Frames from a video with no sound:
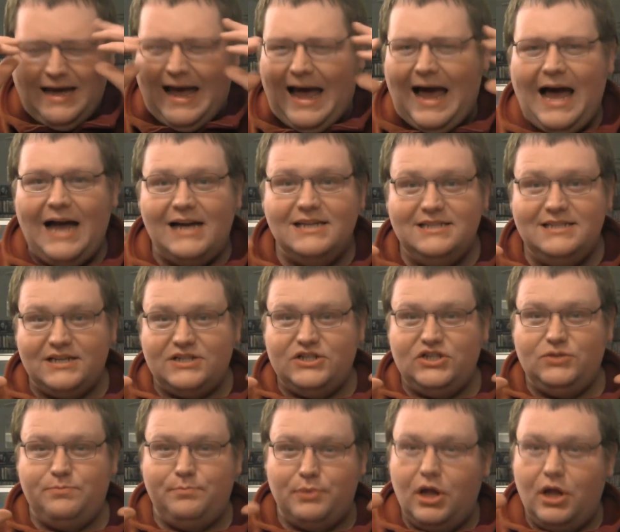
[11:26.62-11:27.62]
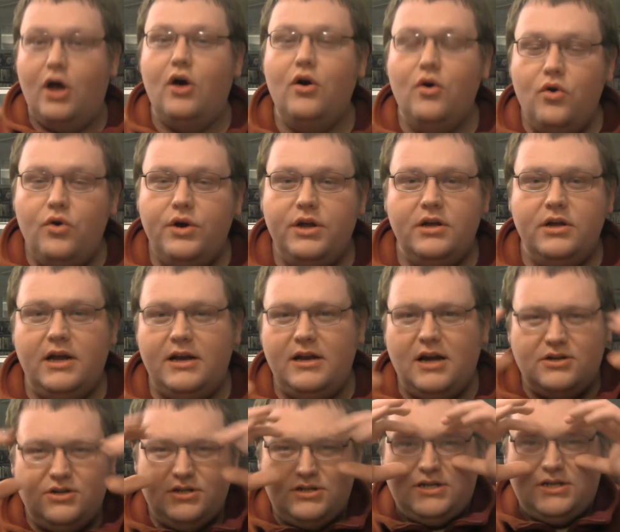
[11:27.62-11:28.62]
eyes explode, and
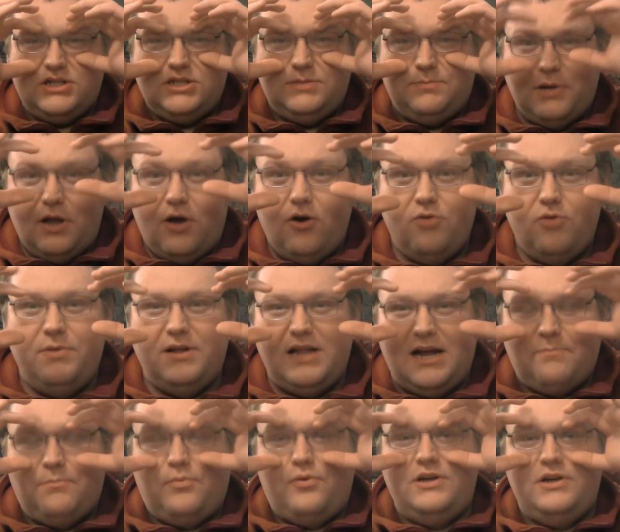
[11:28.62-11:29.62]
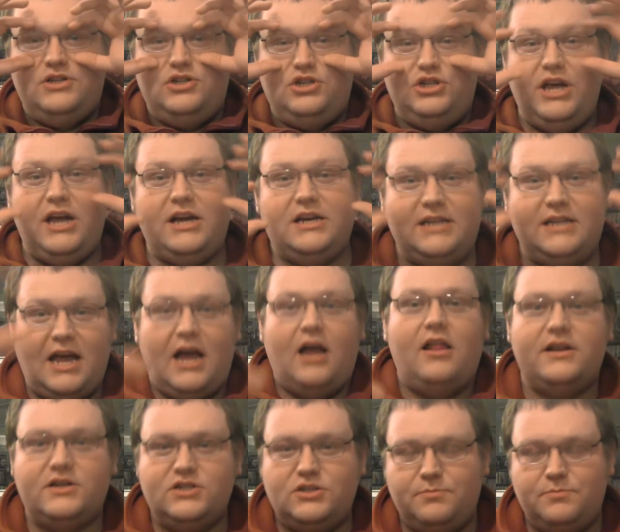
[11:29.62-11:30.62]
not just explode, but like projectile
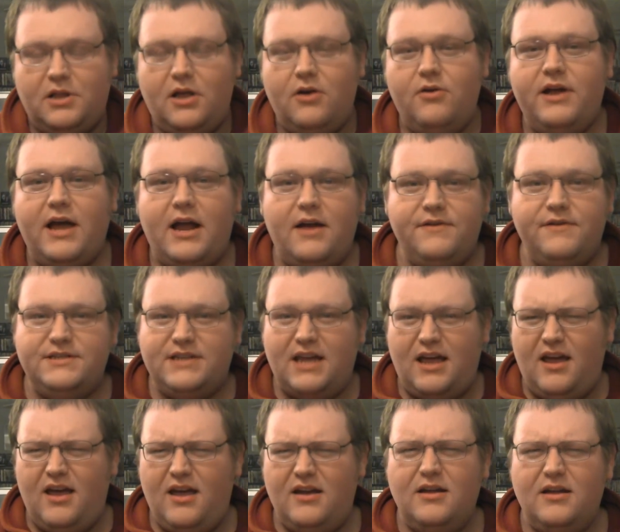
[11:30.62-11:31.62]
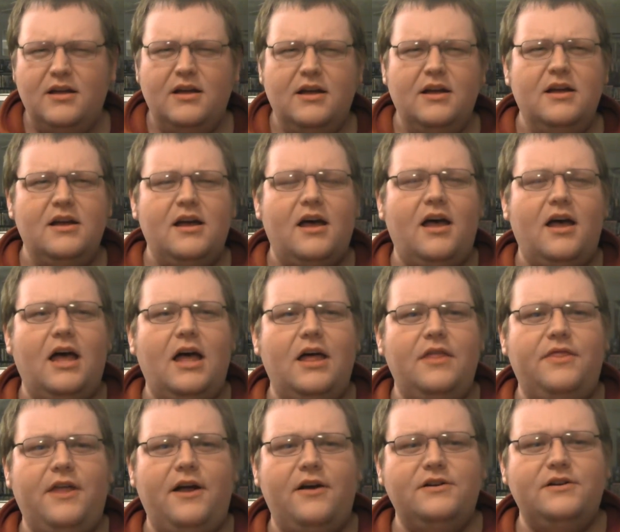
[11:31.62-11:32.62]
explode out of his head. Uh,
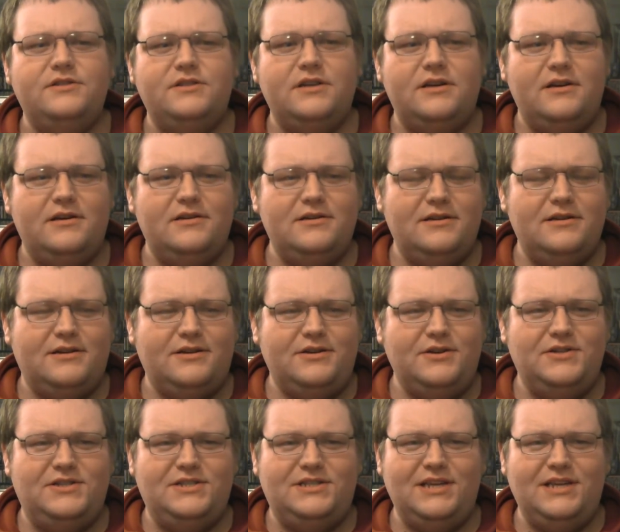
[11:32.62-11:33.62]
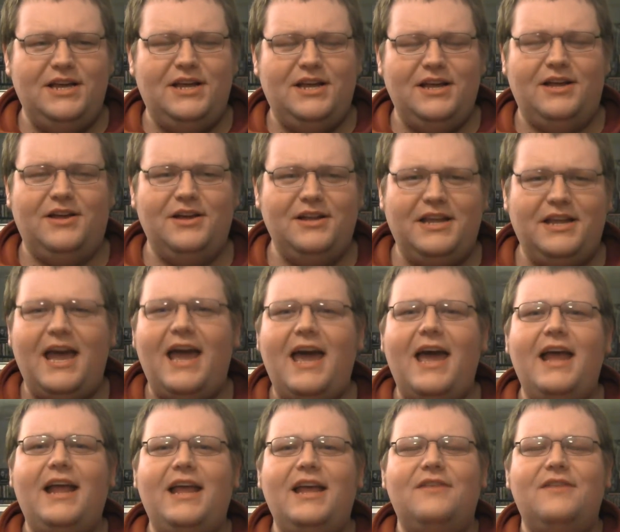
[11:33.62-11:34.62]
there's a, a good seek, a good
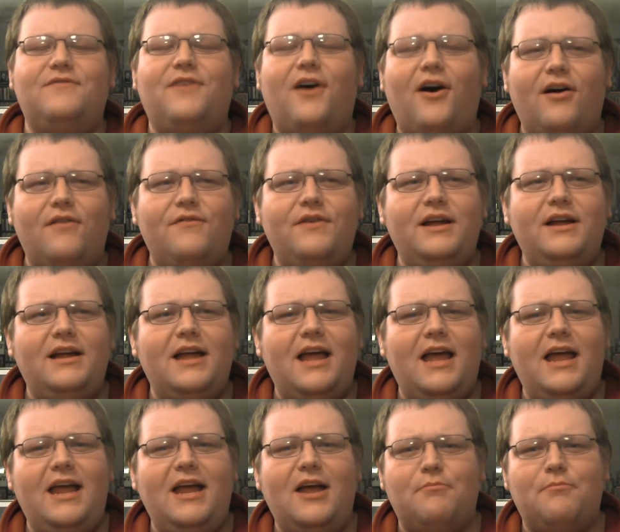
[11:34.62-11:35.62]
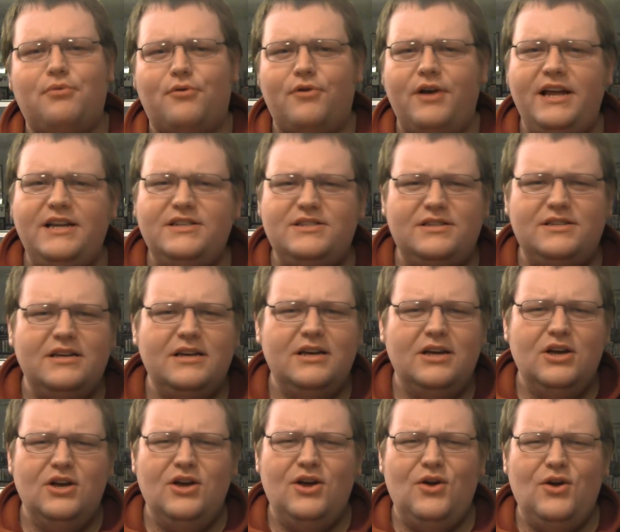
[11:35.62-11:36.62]
gag involving a, a priest
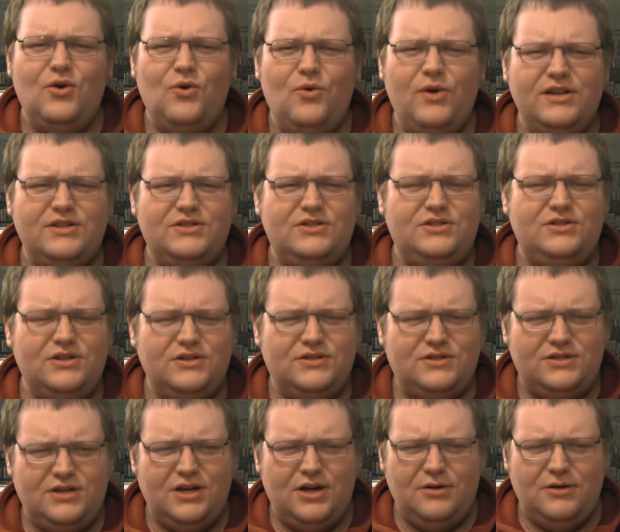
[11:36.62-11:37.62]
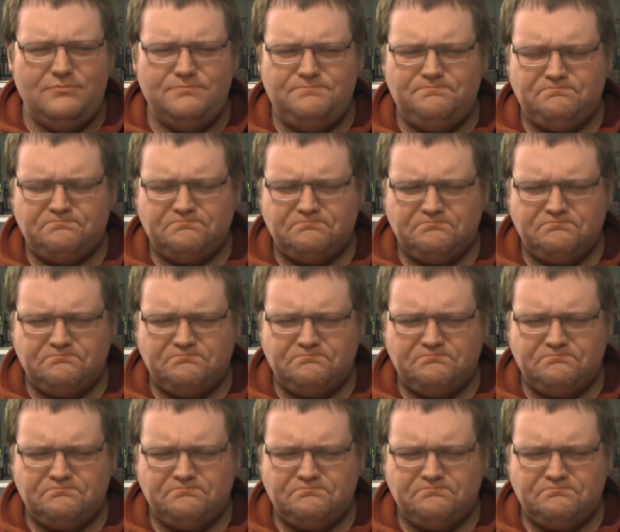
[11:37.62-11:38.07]
who is just um,